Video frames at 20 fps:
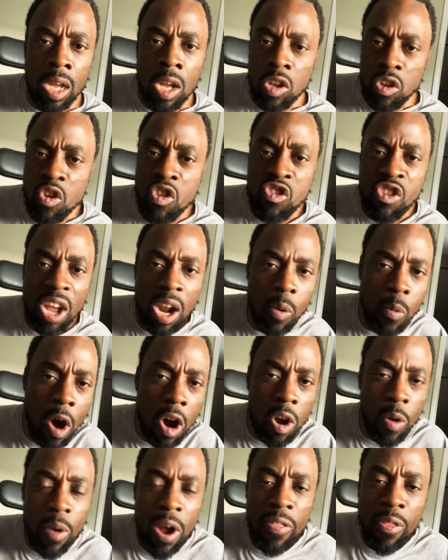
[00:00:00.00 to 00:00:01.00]
You trying to
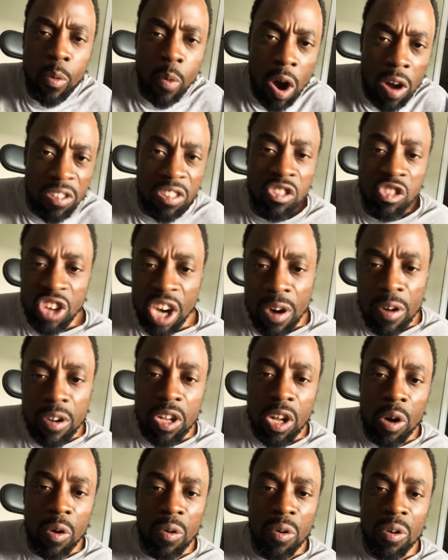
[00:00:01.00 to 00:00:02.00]
walk around the walls of
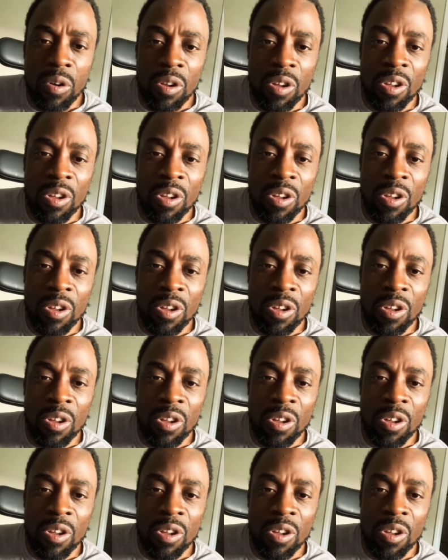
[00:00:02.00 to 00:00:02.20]
Jericho.